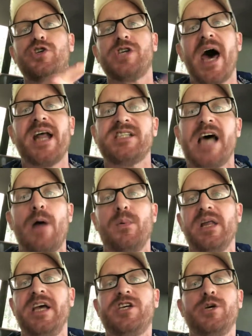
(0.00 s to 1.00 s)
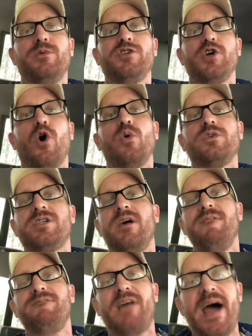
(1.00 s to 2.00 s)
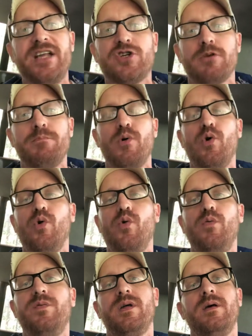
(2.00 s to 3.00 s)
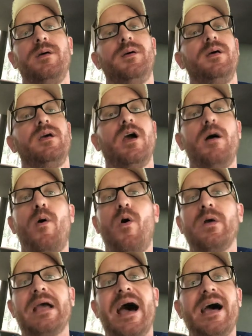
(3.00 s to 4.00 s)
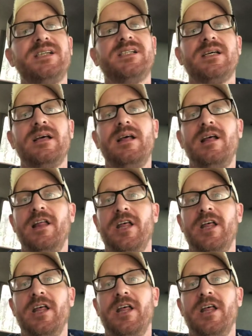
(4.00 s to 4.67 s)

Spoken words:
USADA's not releasing results. Fights removed. Come on, guys.